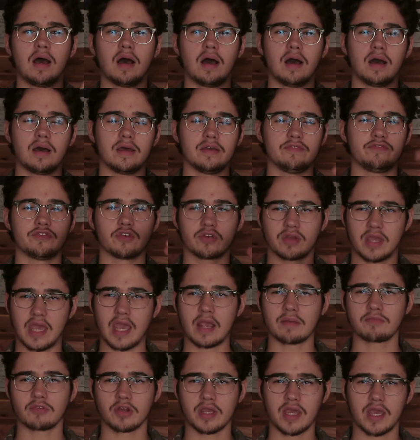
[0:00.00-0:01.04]
If your
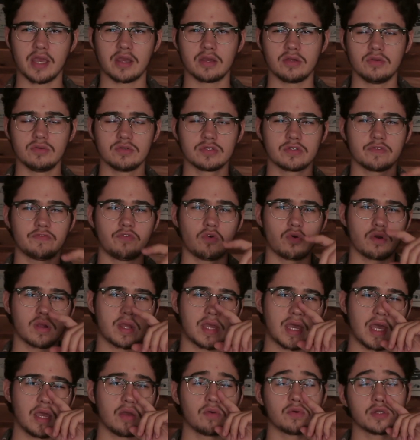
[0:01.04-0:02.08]
camera can't use
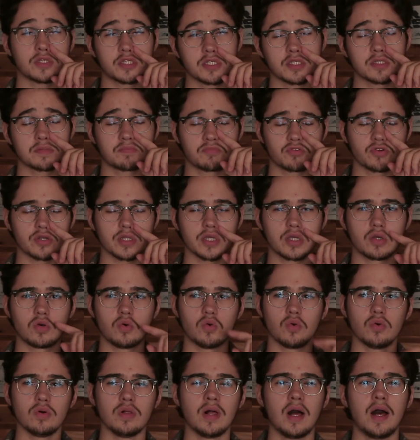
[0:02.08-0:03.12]
4K, which is pretty
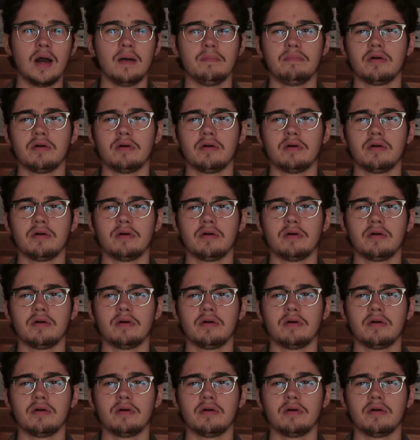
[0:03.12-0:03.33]
cool.